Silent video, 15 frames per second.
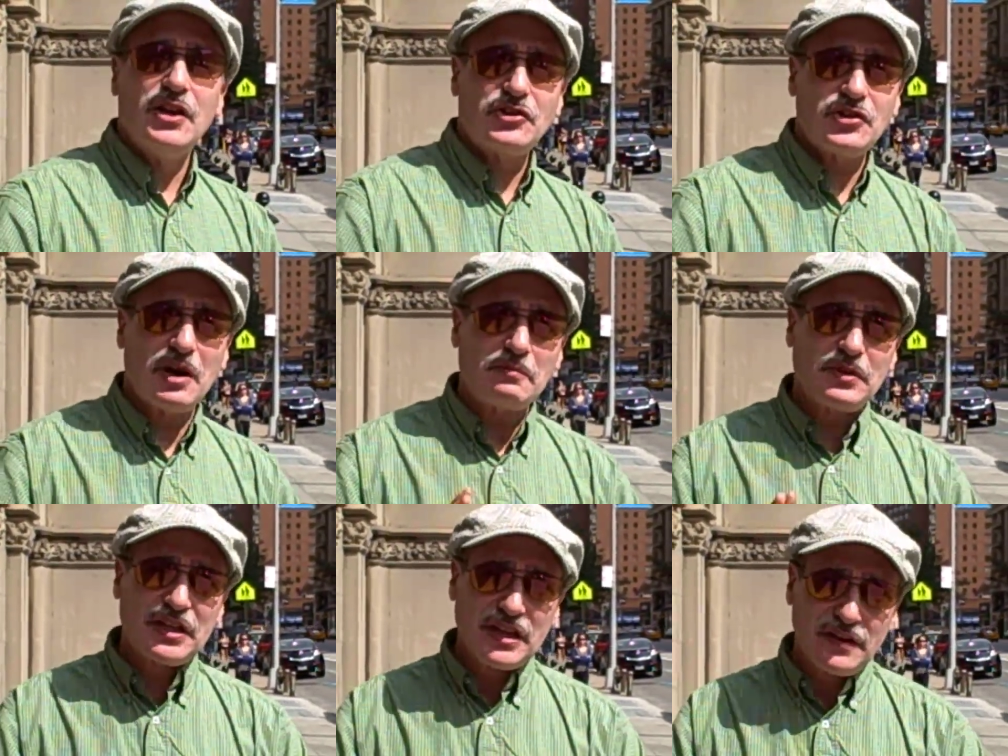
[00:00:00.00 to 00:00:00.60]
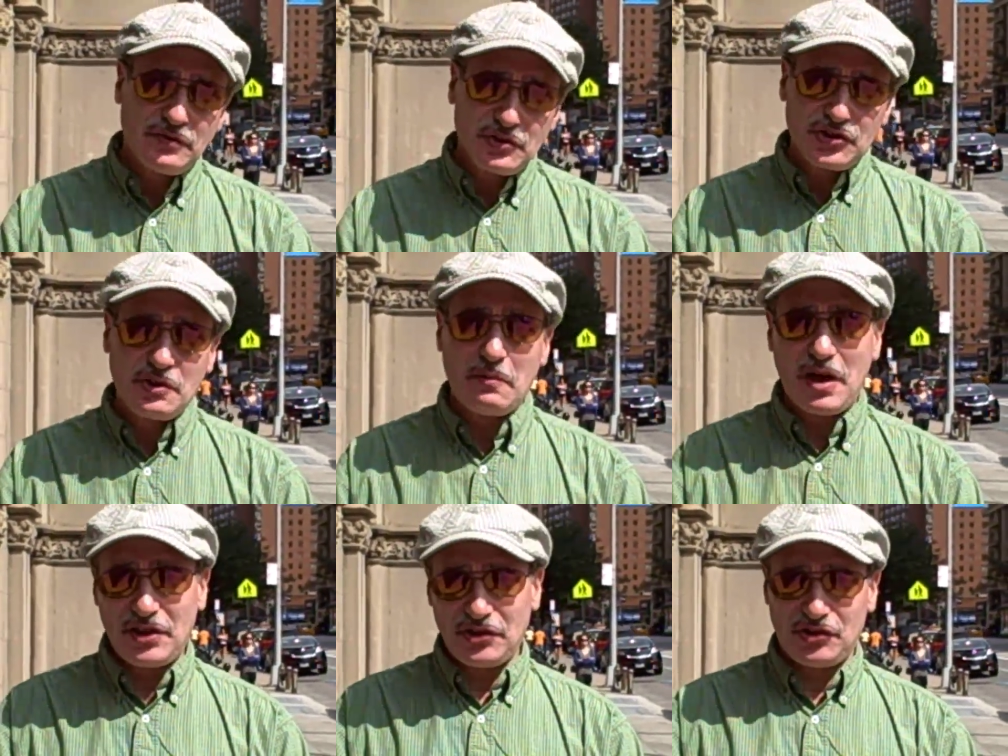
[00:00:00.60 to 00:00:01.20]
So I'm going to give you
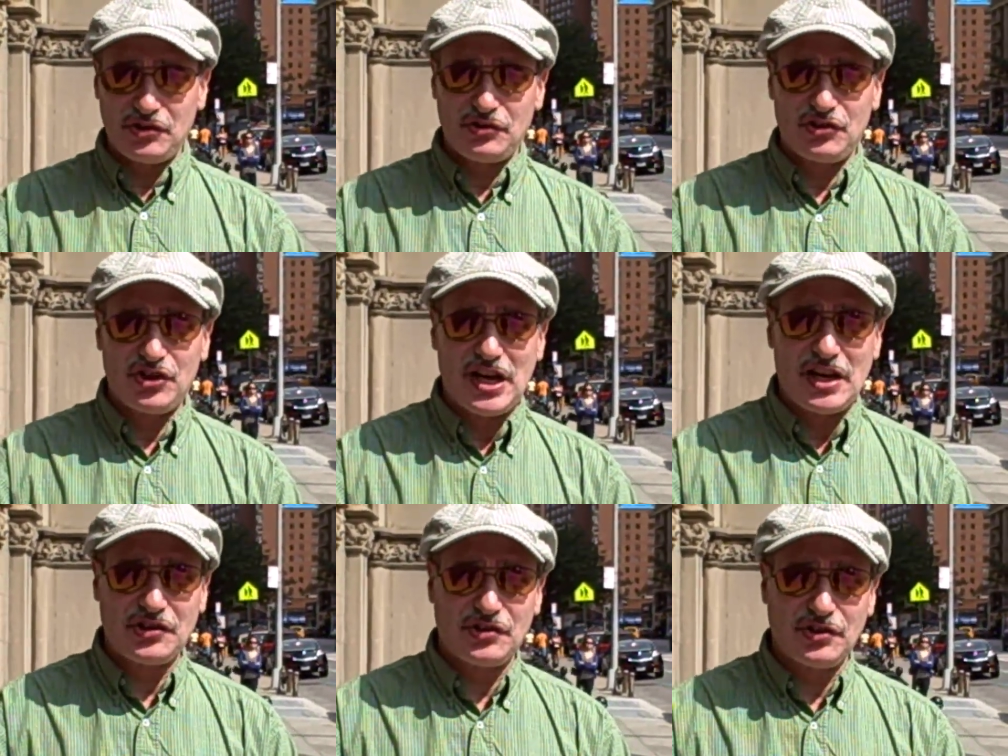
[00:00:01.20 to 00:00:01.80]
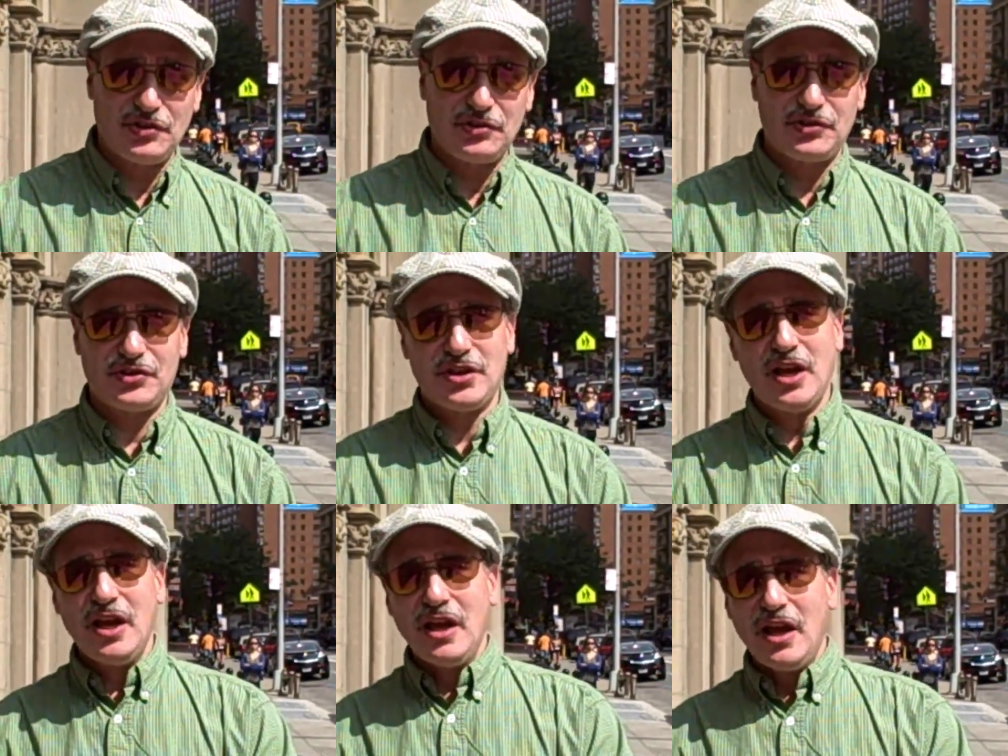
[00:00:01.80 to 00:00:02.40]
some other suggestions,